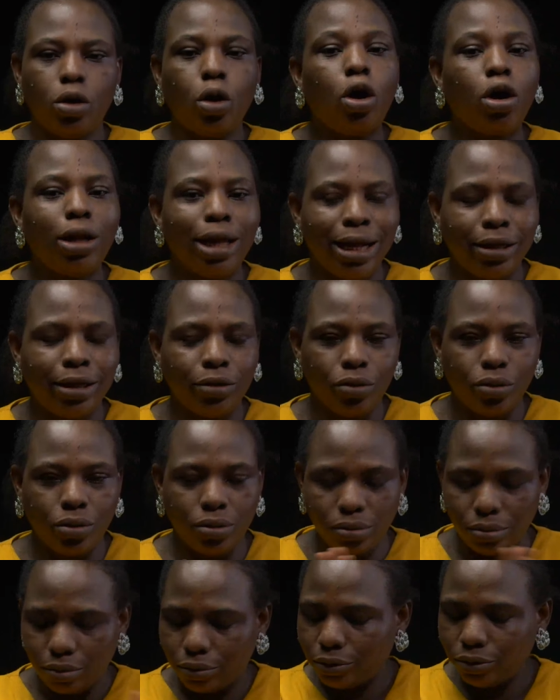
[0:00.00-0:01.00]
All I
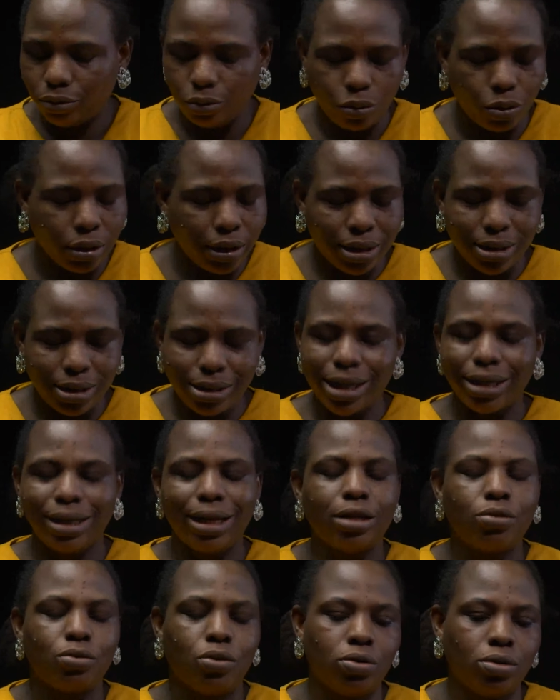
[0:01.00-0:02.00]
know, what they said
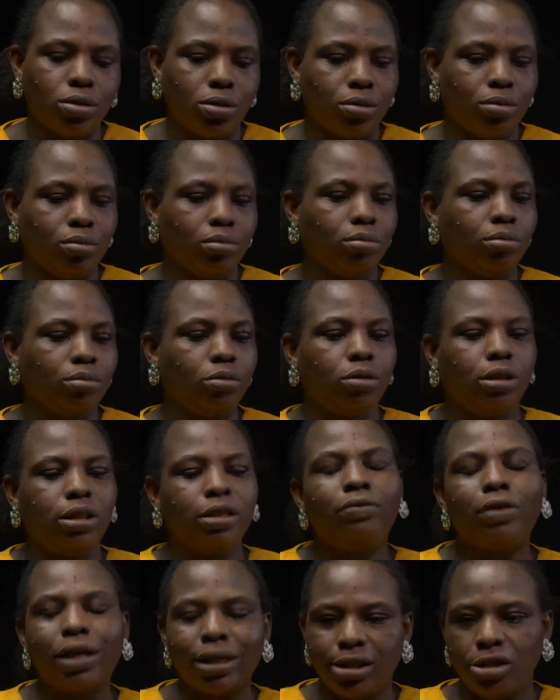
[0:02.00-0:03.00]
last was,
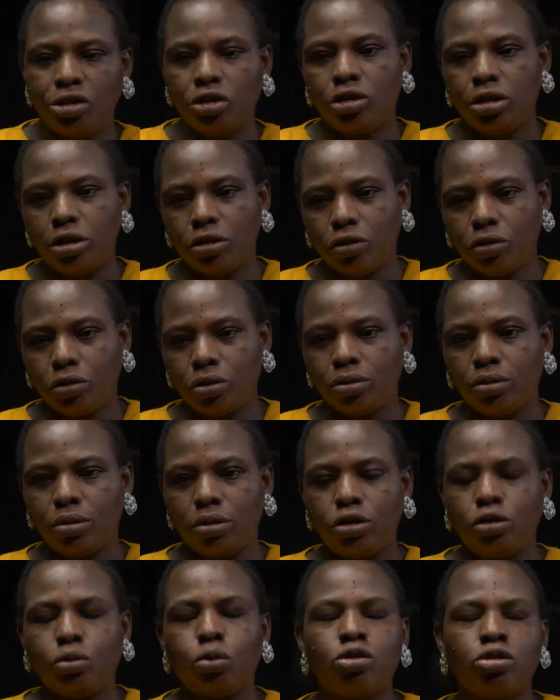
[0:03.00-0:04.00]
give her the injection.
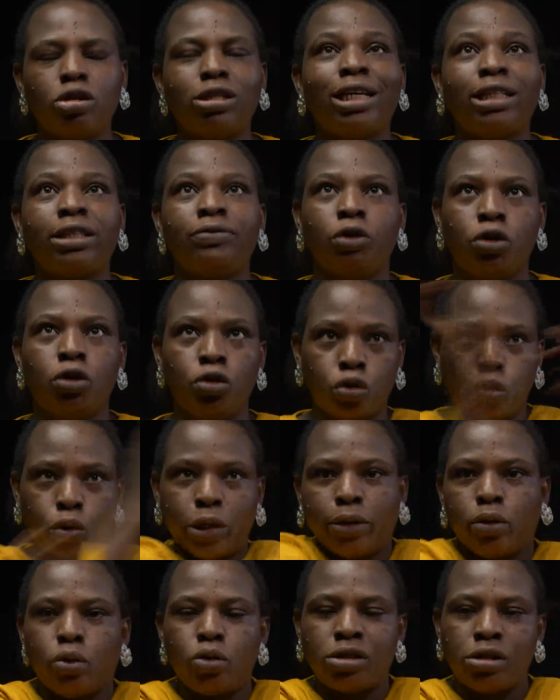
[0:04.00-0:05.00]
It was just as if they
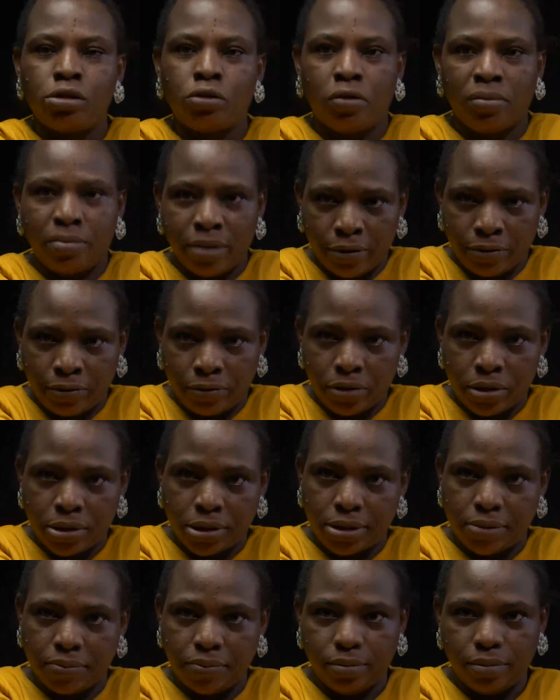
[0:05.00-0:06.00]
drug cutting on my
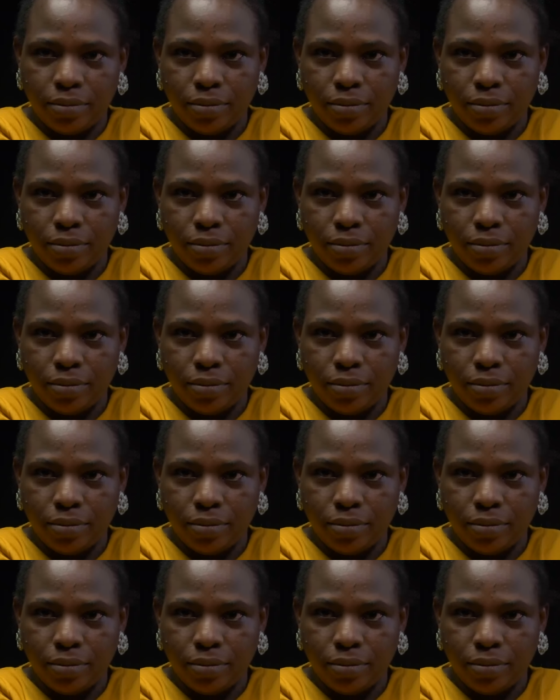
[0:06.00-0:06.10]
face.